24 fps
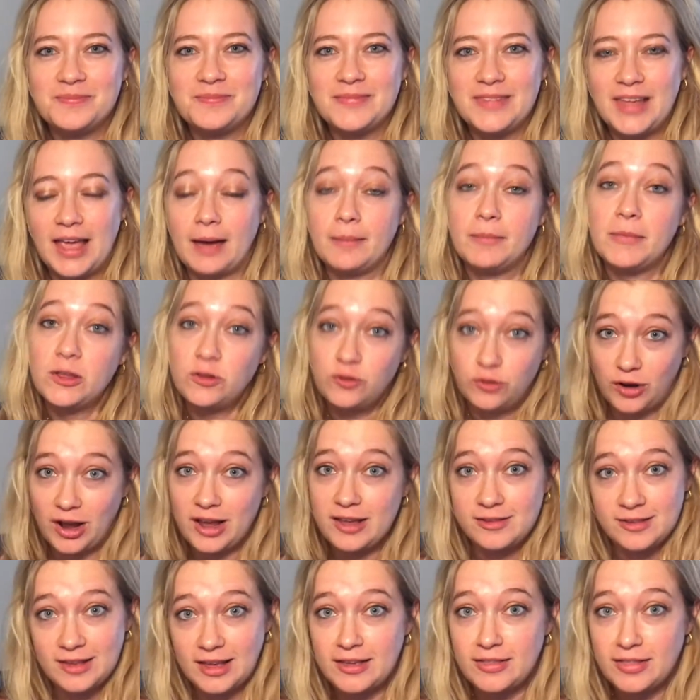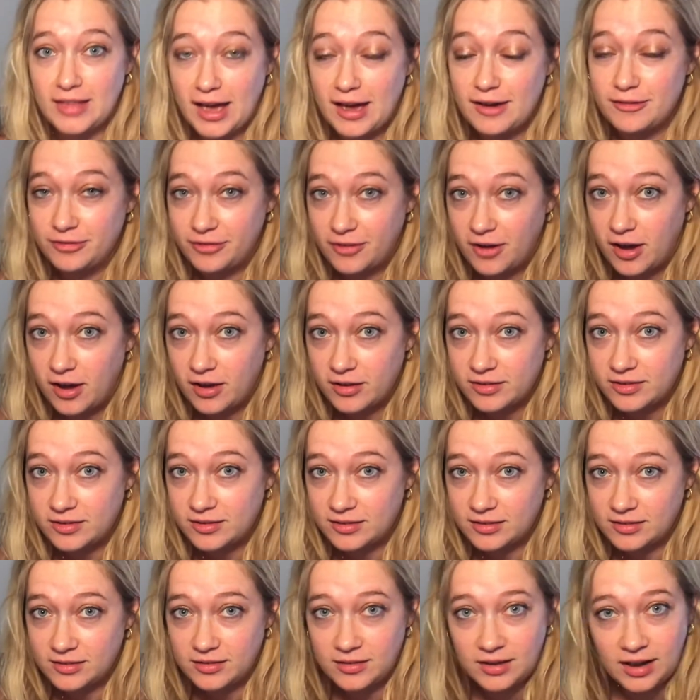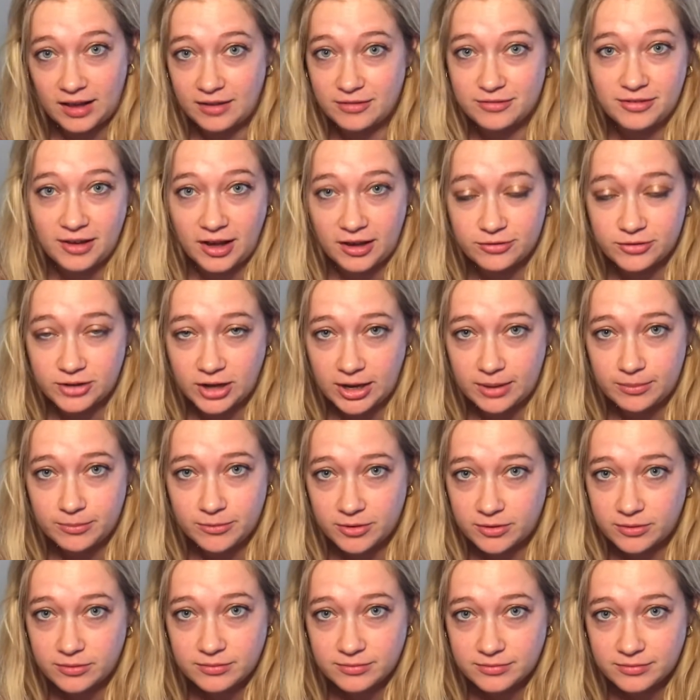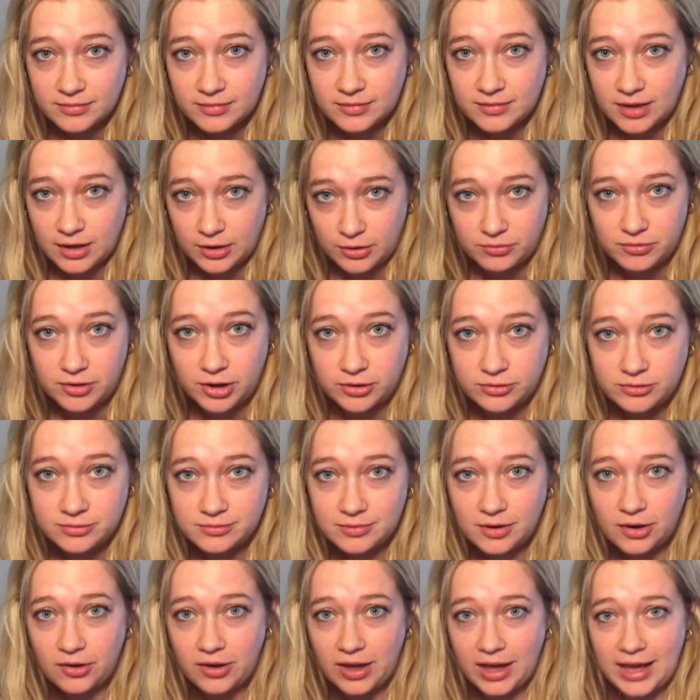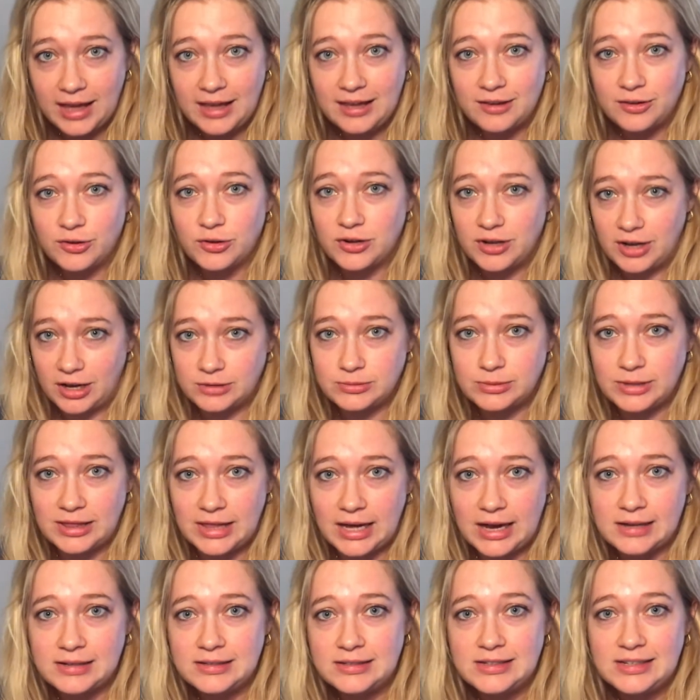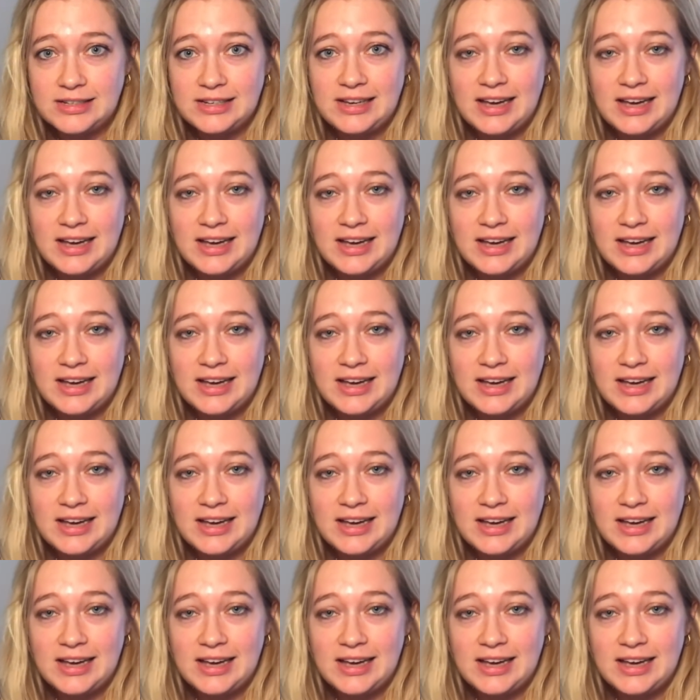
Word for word: Yeah, try saying that fast like five times in a row, okay? Good luck with that.